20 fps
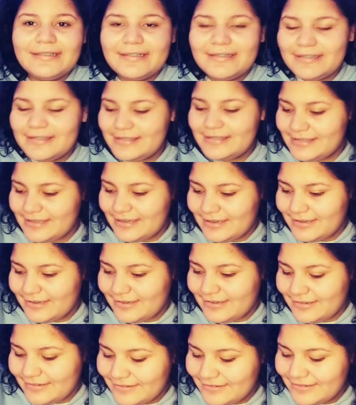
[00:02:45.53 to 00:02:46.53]

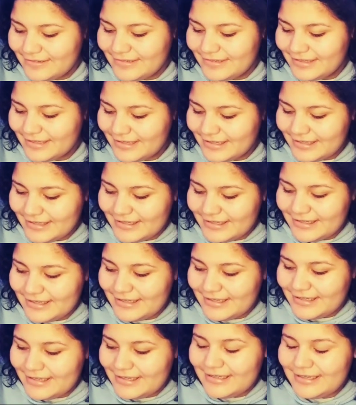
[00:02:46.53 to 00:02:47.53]
So,
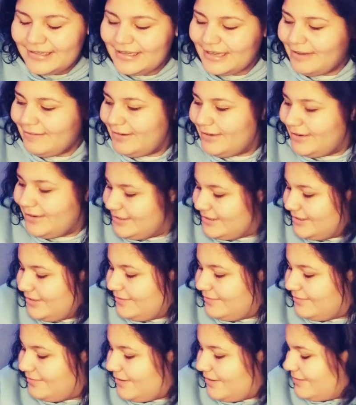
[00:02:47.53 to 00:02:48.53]
yeah, we also
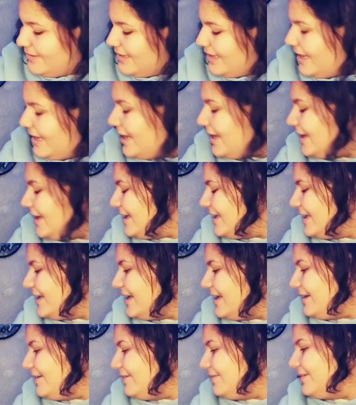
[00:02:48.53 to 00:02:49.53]
found that. And
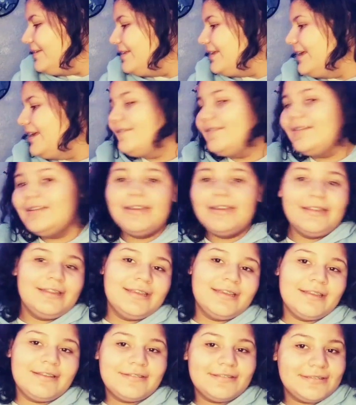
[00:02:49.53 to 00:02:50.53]
I don't really have
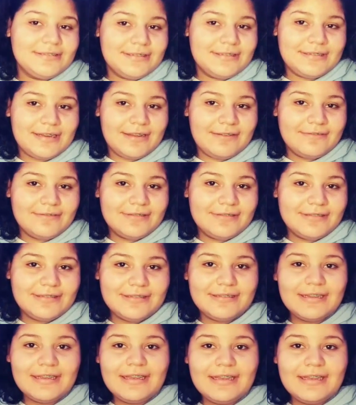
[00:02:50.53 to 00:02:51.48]
anything else to announce.